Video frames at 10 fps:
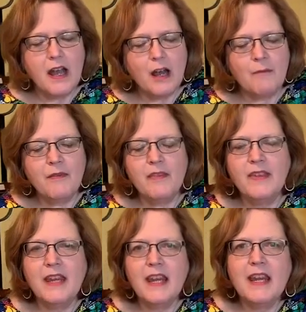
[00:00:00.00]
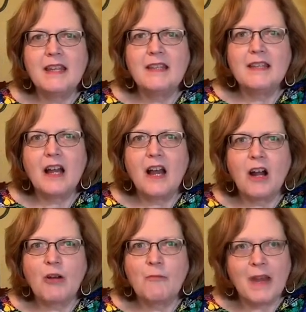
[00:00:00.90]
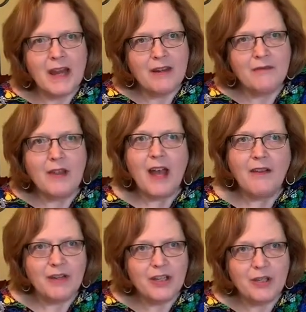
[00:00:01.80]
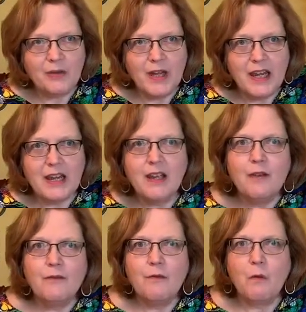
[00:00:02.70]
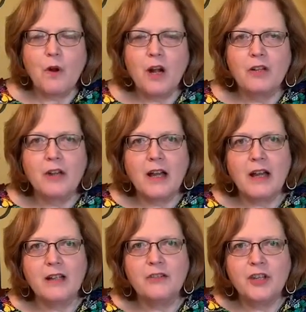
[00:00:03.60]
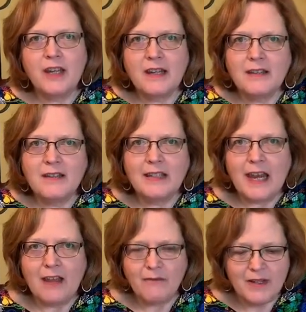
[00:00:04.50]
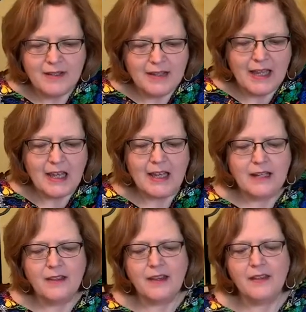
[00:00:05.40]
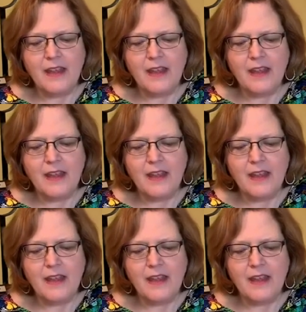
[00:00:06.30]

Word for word: Um, these are made heavy duty for uh, jeans, canvas, that kind of thing.